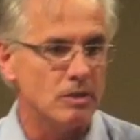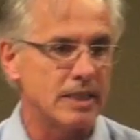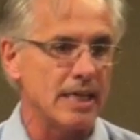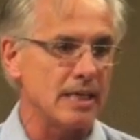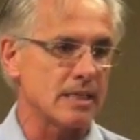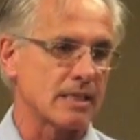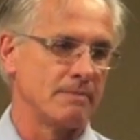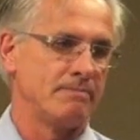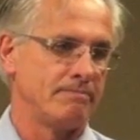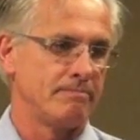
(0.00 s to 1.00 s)
old
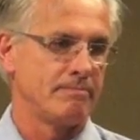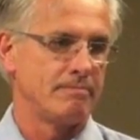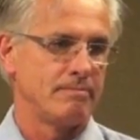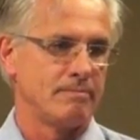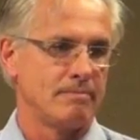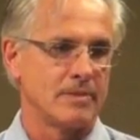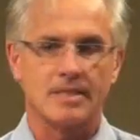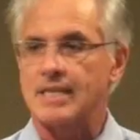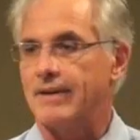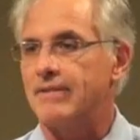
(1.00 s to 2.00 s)
days,
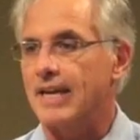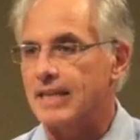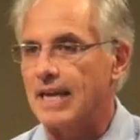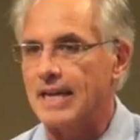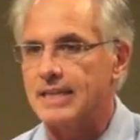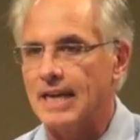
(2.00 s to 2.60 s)
stuff like that.